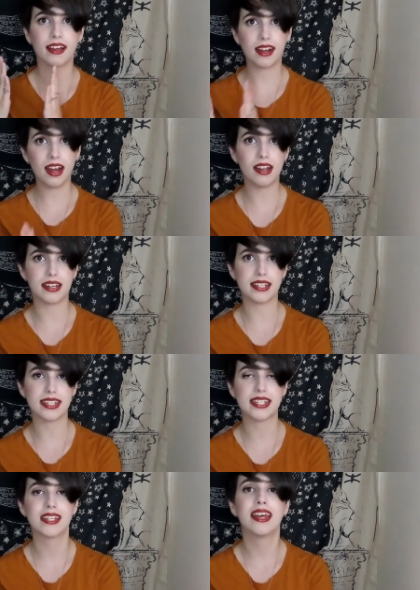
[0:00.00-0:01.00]
card.
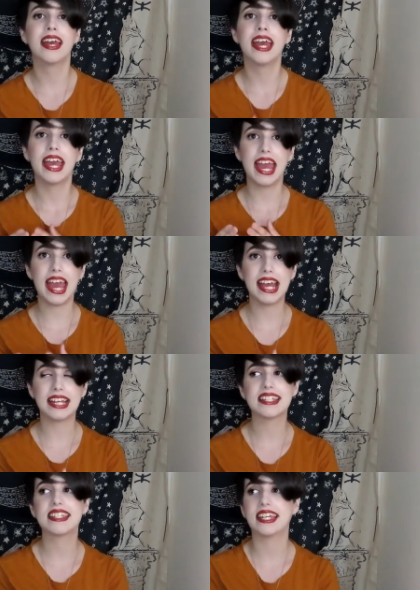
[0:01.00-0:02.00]

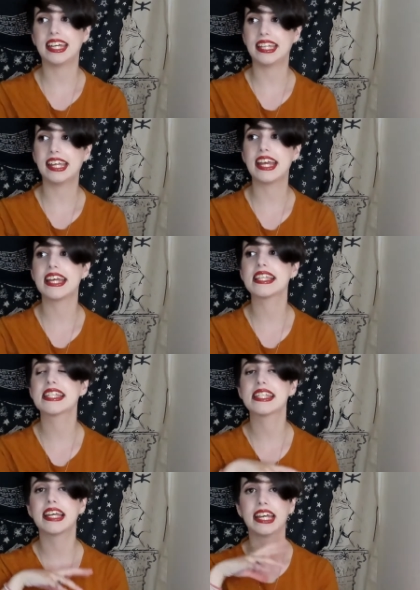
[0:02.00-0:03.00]
And it
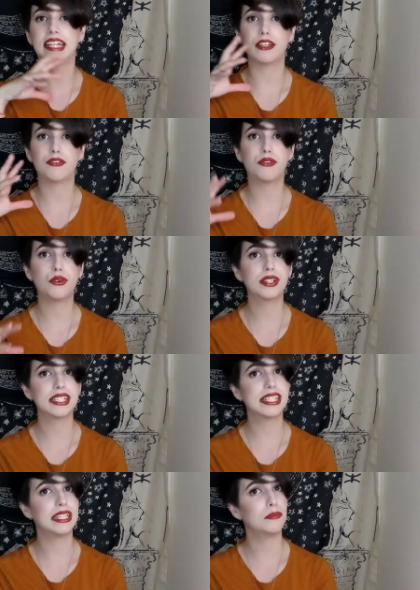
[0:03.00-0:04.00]
is in the
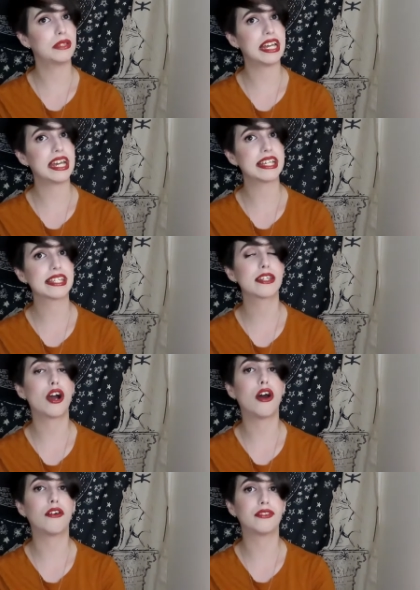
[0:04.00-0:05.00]
14th place
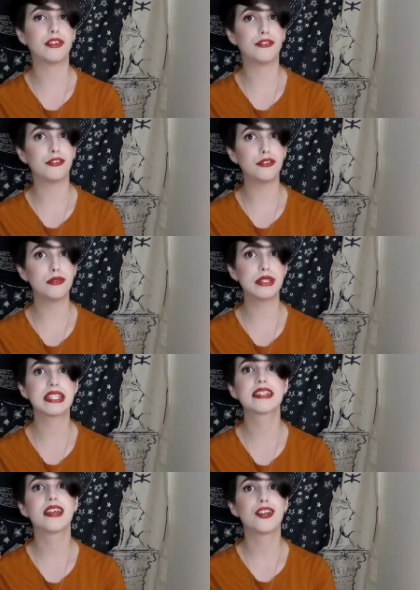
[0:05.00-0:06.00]
of the
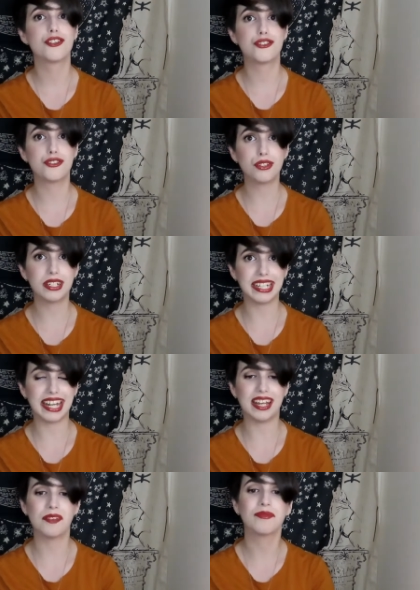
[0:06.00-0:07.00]
Fool's
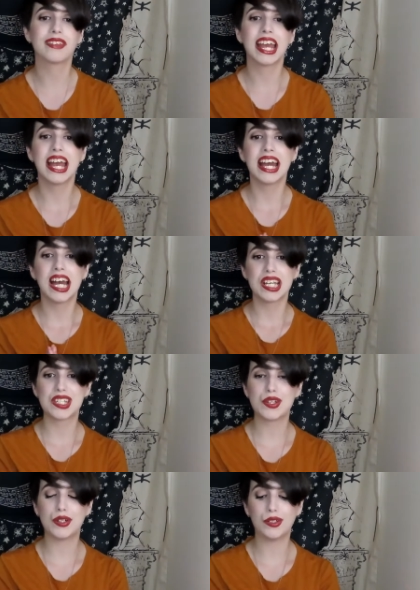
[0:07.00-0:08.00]
Journey.
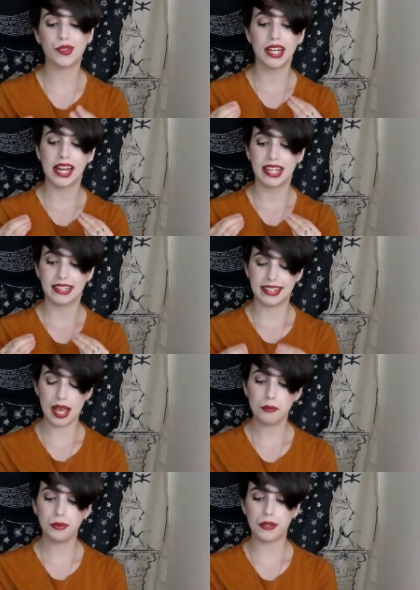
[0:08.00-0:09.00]
So,
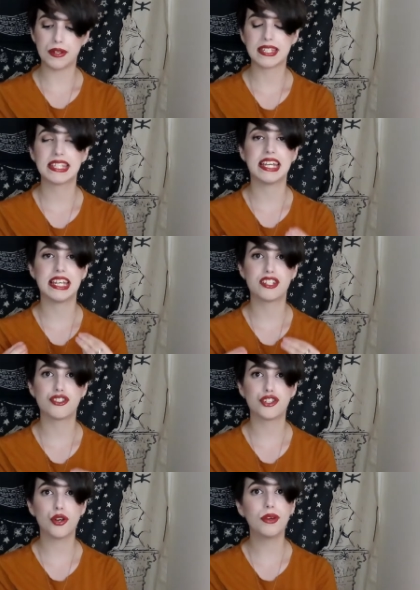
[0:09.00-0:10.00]
Temperance is
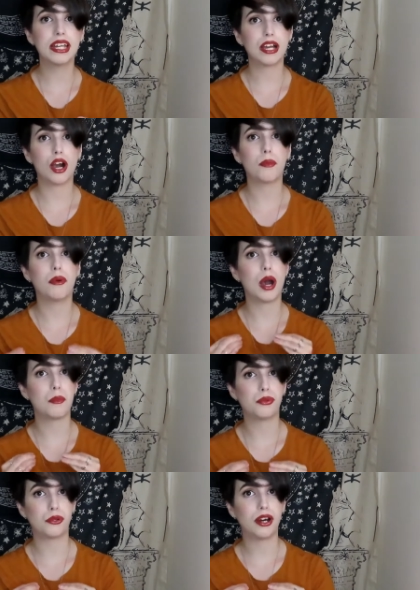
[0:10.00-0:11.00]
showing up
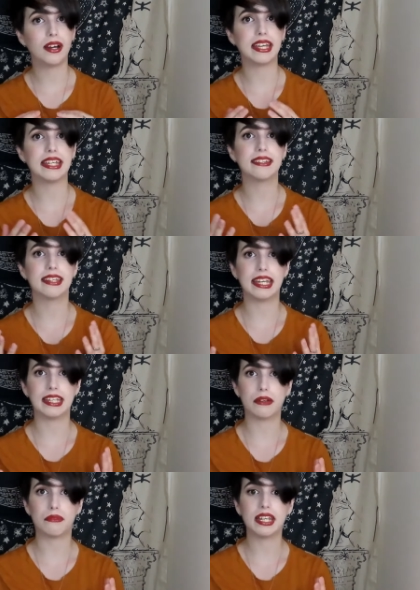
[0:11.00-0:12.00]
upright in
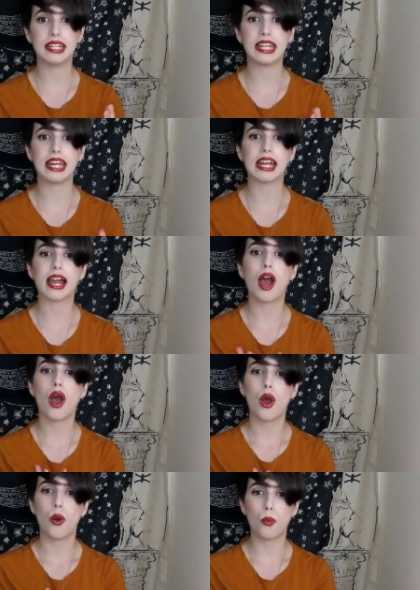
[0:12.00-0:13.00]
a reading
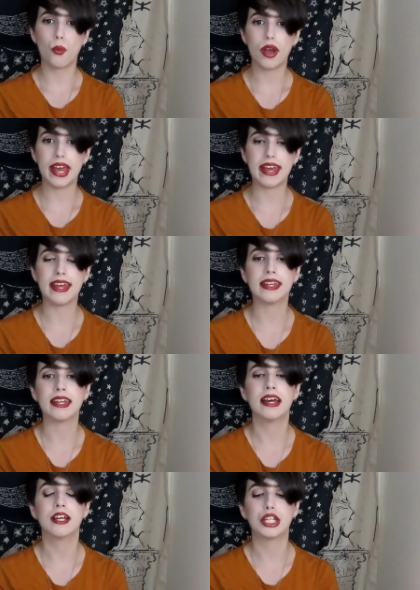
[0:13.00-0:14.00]
when
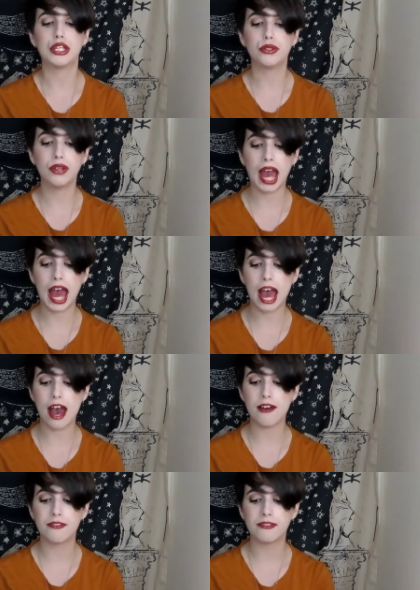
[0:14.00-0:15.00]
you
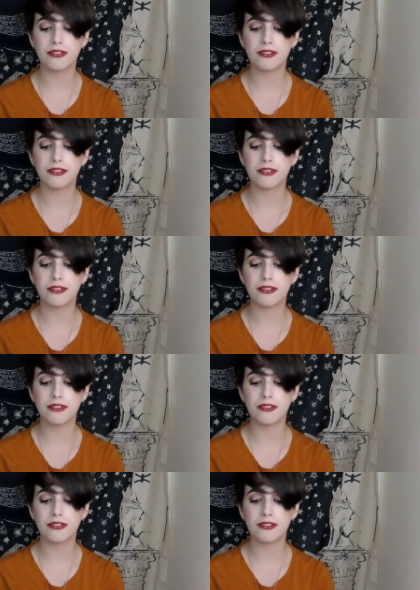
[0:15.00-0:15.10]
have